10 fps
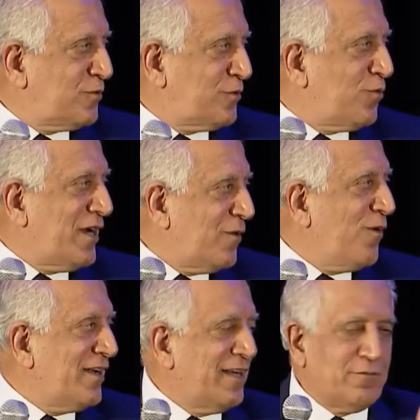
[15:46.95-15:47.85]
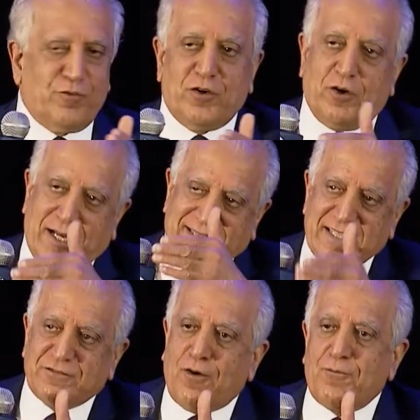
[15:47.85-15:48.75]
21, for at
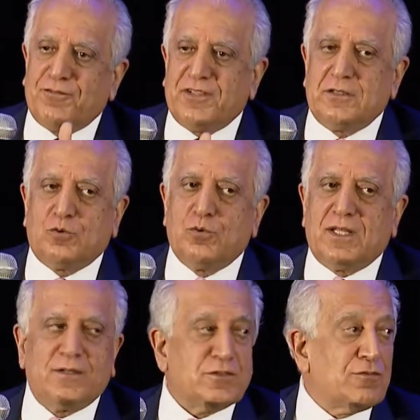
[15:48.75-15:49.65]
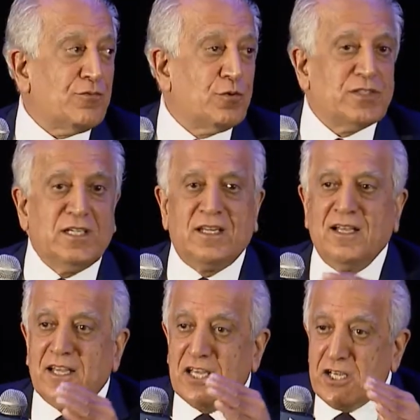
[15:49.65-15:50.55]
least from 2014,
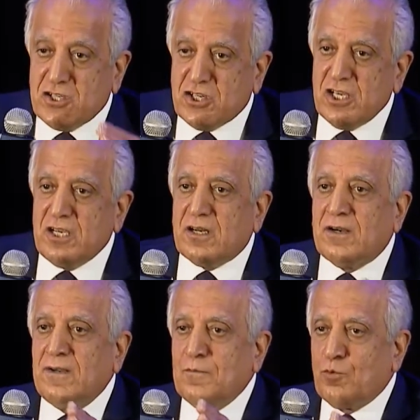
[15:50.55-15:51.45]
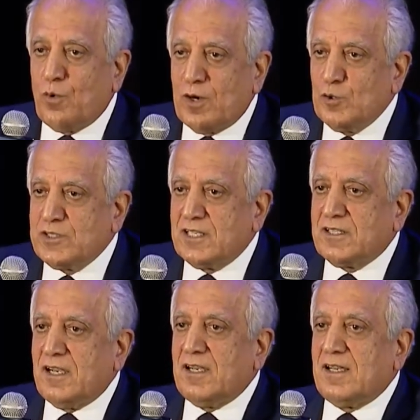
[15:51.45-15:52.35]
each year we were losing
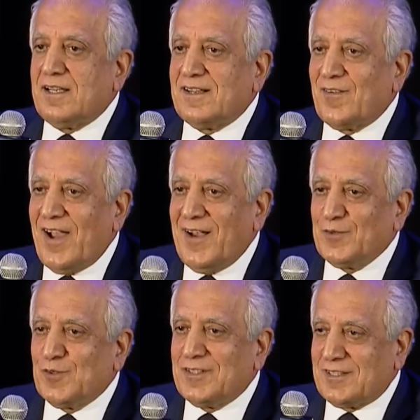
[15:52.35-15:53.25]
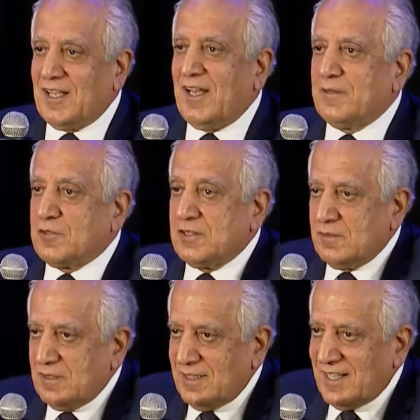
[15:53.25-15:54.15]
ground to the Talibs.
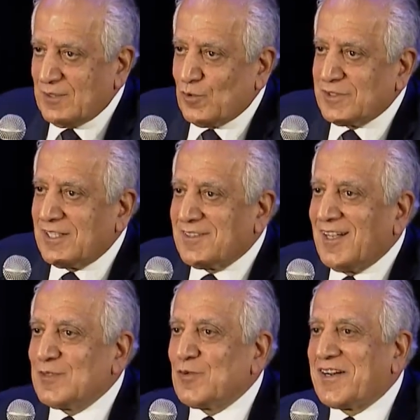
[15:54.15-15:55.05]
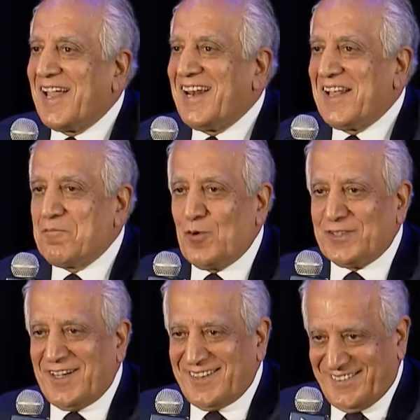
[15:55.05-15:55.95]
In other words, the Talibs were gaining more
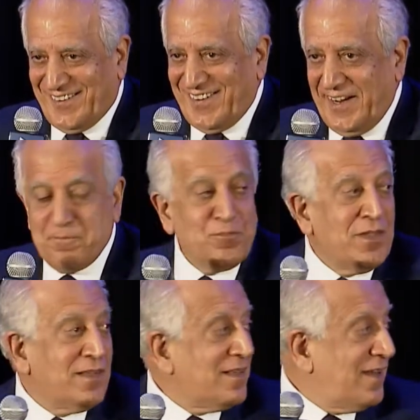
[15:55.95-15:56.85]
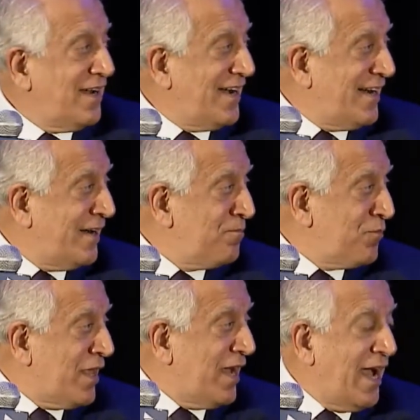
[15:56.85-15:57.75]
territory.
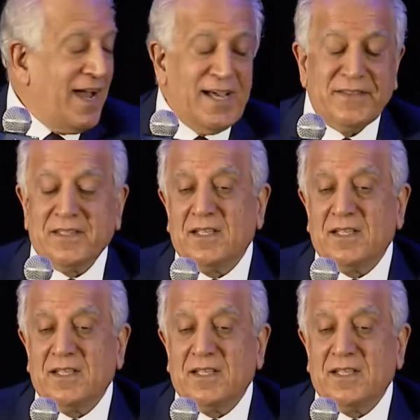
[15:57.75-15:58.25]
And